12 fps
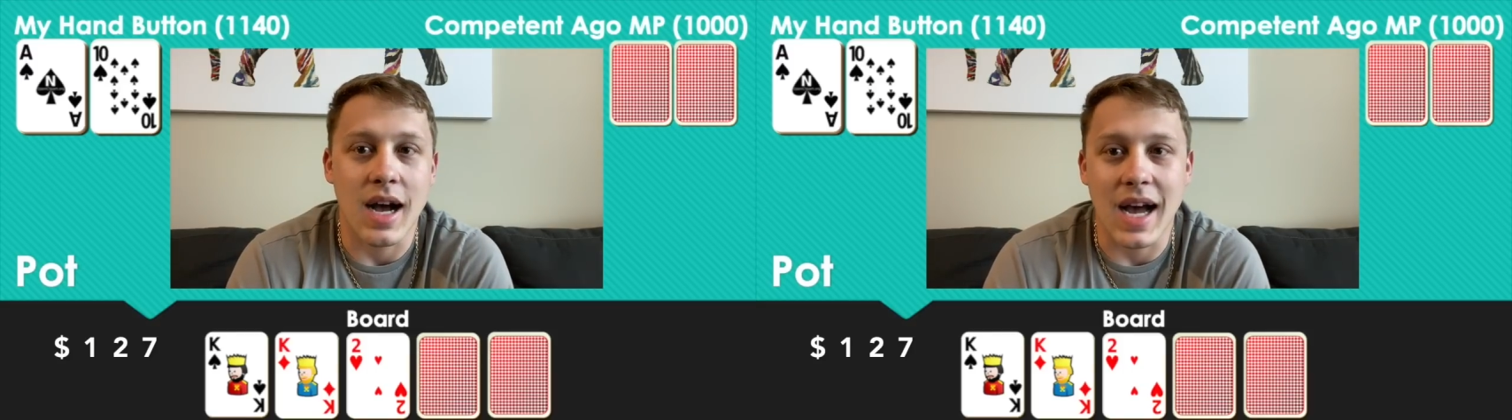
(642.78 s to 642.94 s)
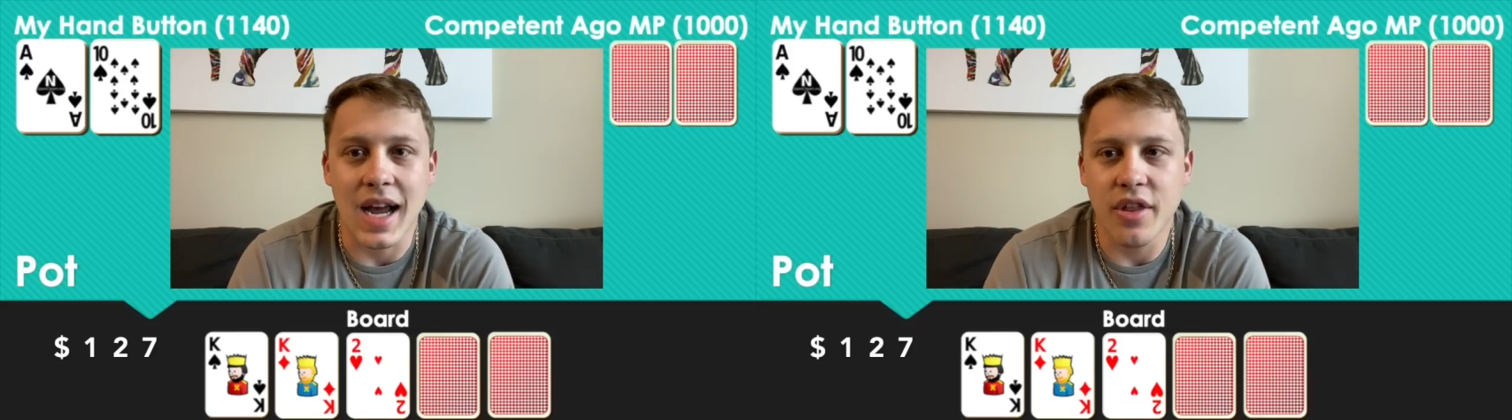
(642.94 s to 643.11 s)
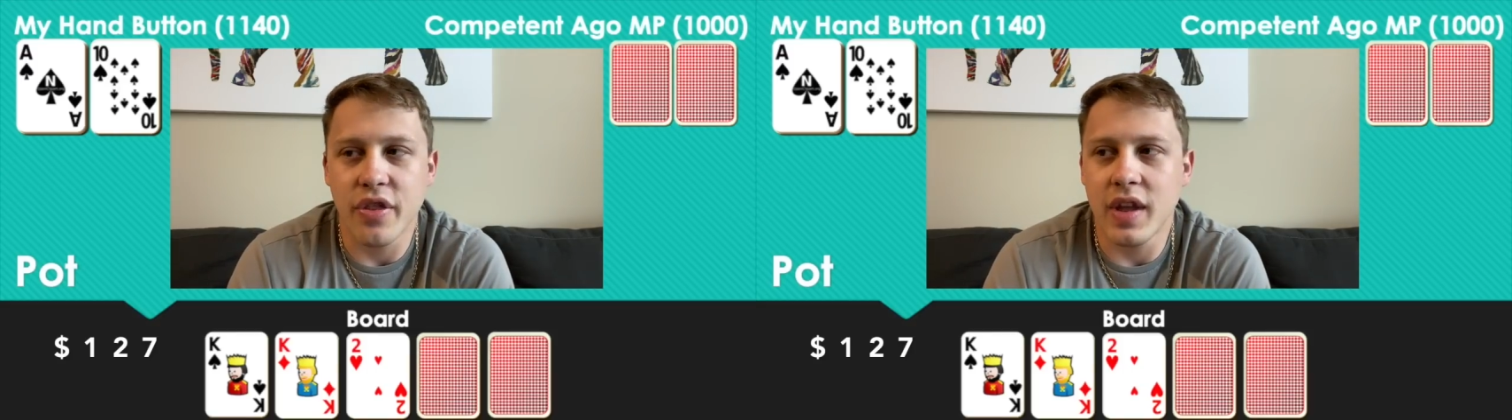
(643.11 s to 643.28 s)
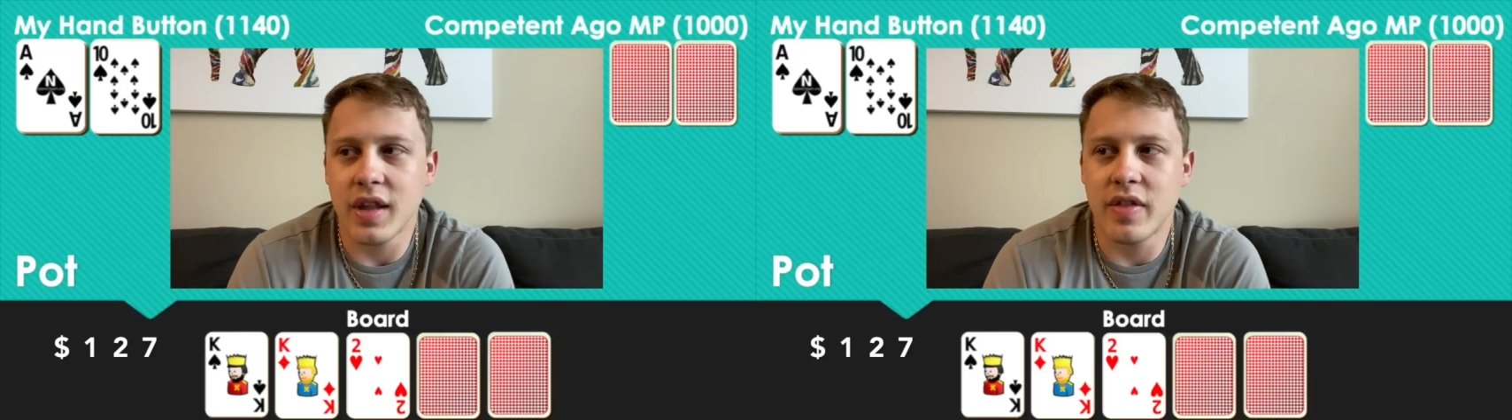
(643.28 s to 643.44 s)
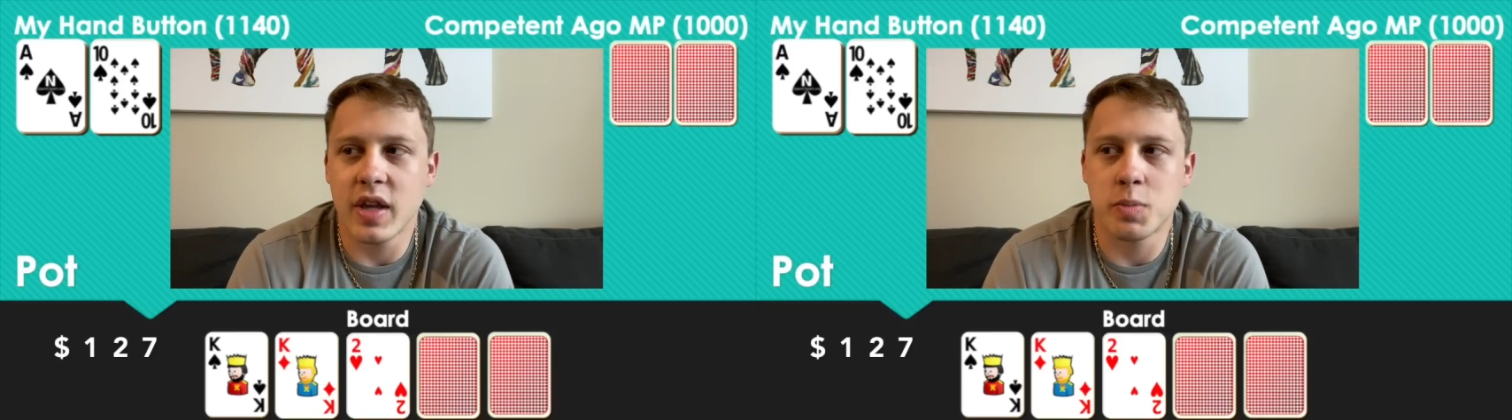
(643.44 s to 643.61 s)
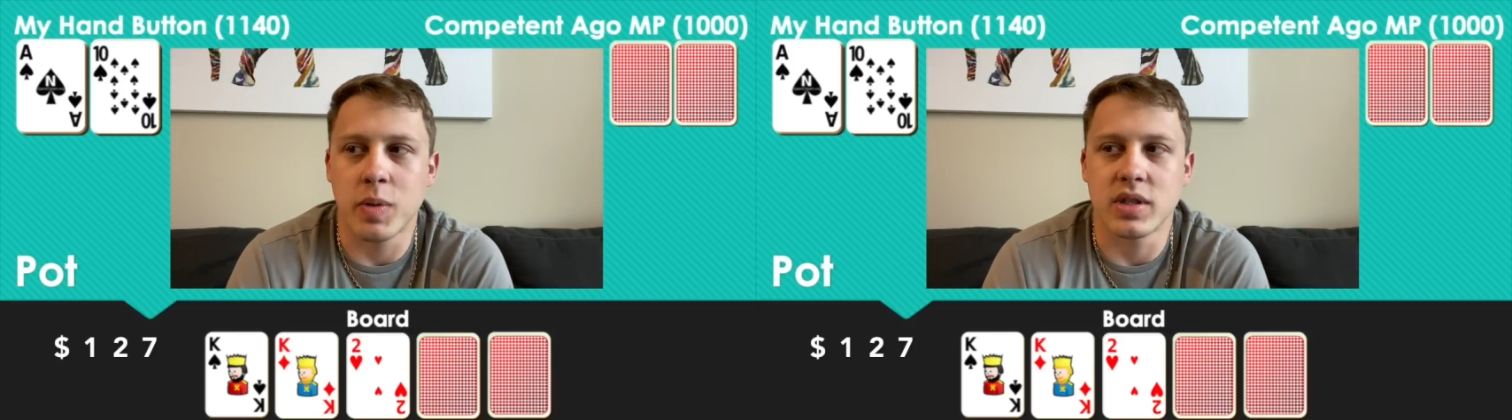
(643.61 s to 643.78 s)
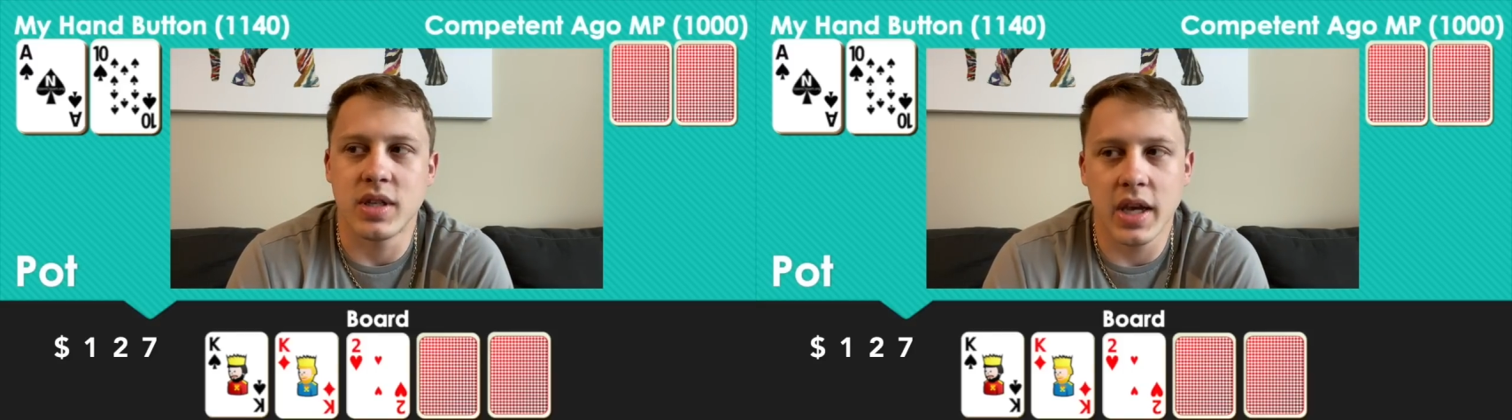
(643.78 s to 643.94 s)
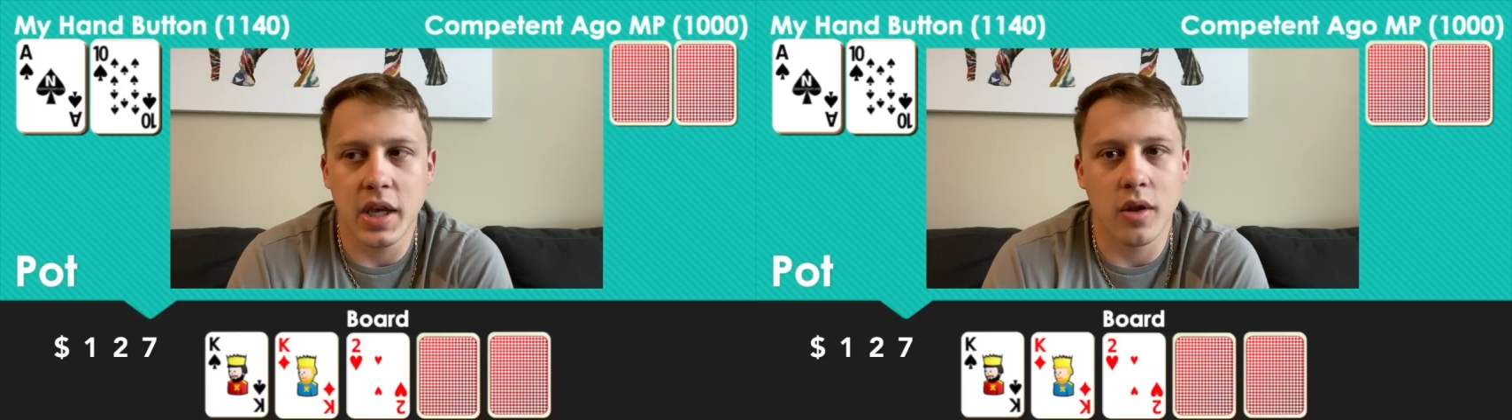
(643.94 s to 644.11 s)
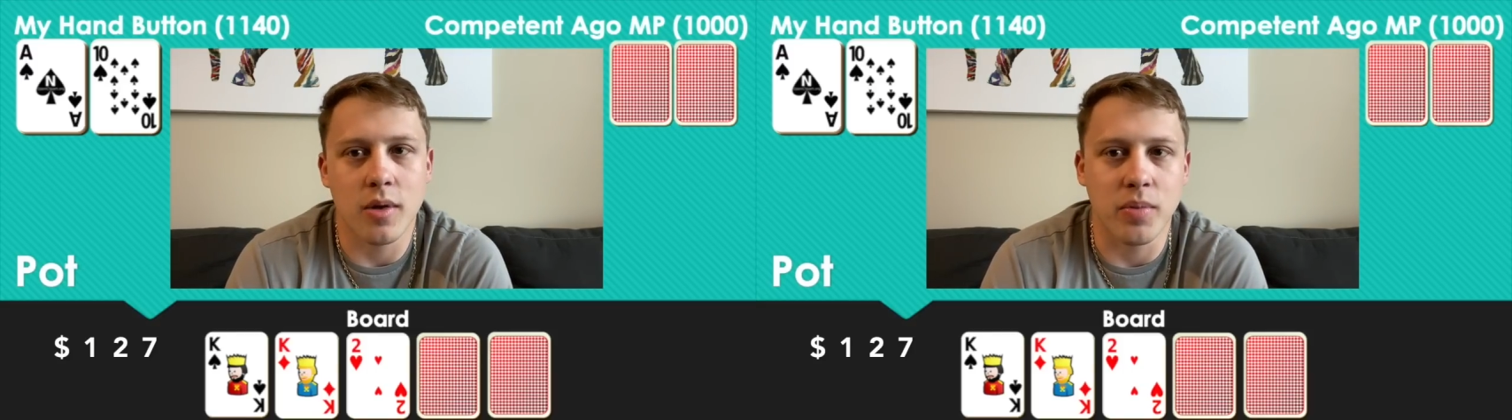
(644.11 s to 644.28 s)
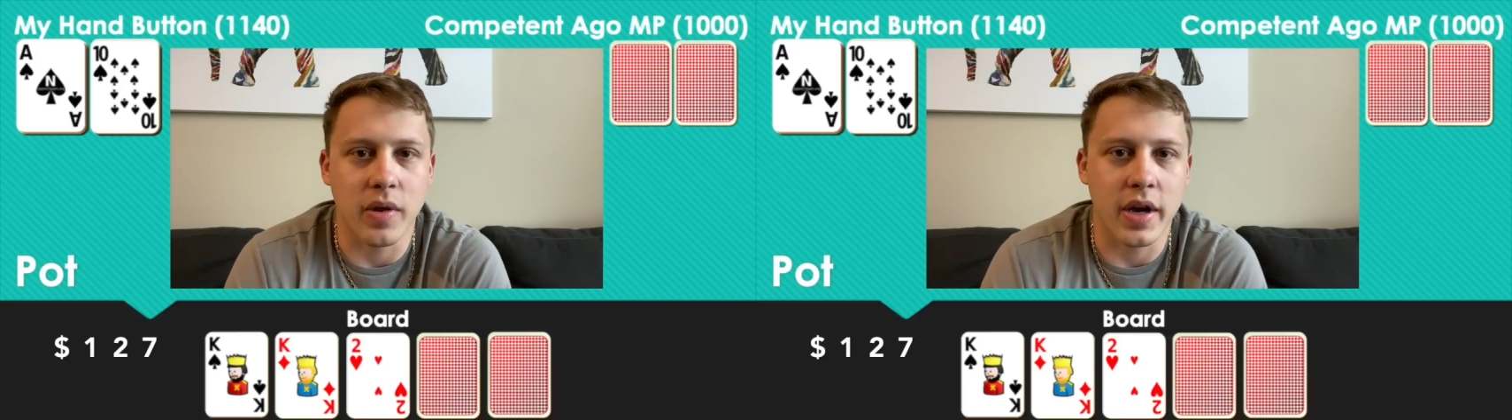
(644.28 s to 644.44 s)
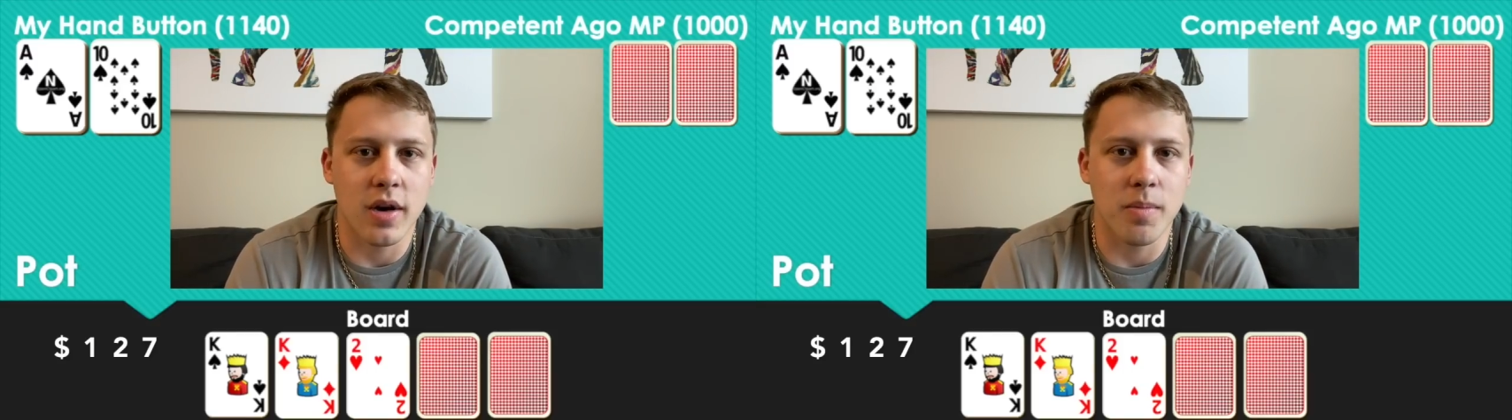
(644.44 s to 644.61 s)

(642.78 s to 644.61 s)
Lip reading: I think this particular player,